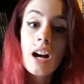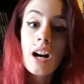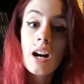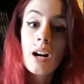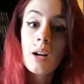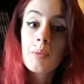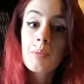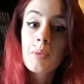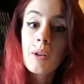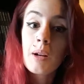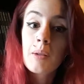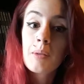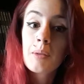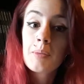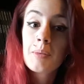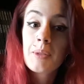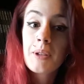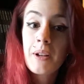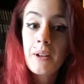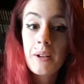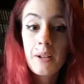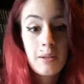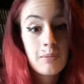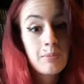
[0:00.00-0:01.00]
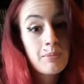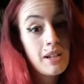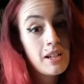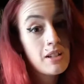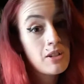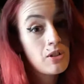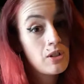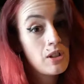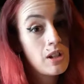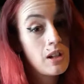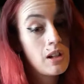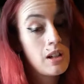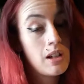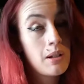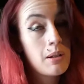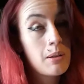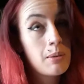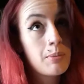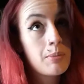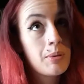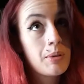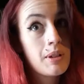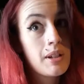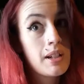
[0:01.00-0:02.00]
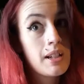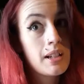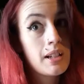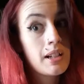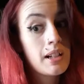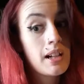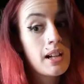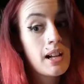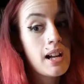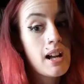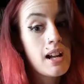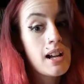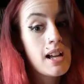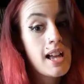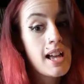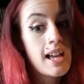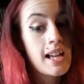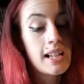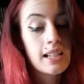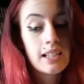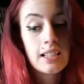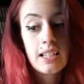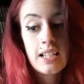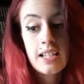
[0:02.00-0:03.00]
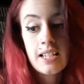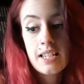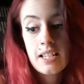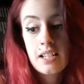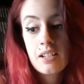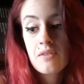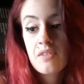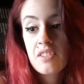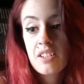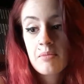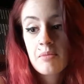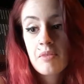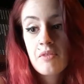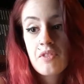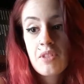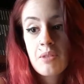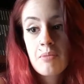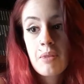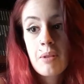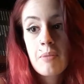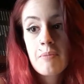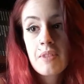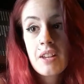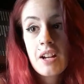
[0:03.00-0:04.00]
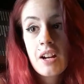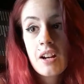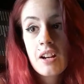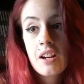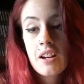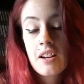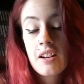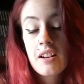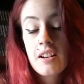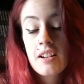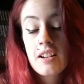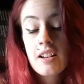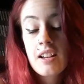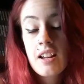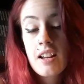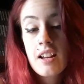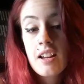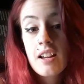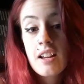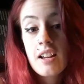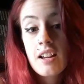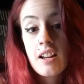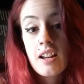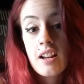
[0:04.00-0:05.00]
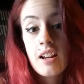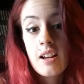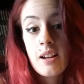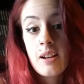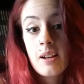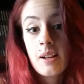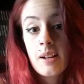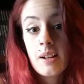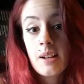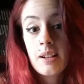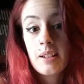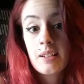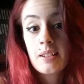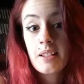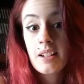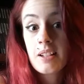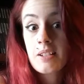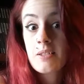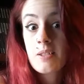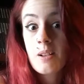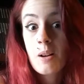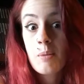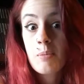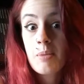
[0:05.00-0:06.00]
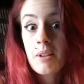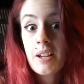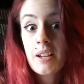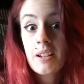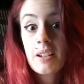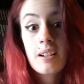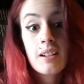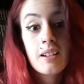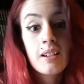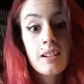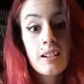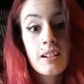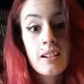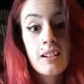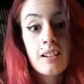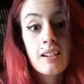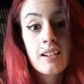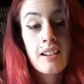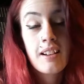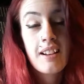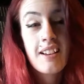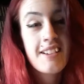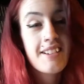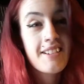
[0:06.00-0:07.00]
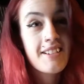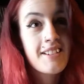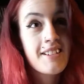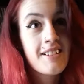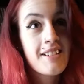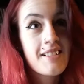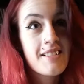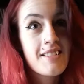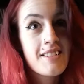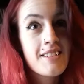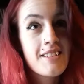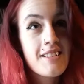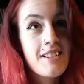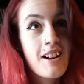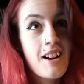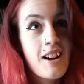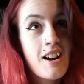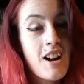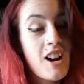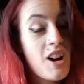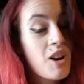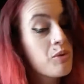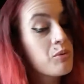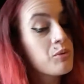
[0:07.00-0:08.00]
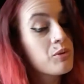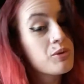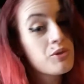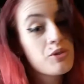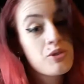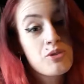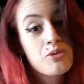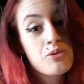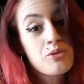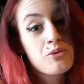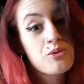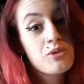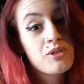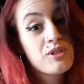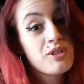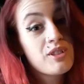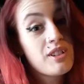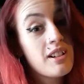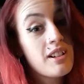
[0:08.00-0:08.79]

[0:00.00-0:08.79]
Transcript: I'll probably on Patreon put a list of some of them up there and let y'all pick, and I will do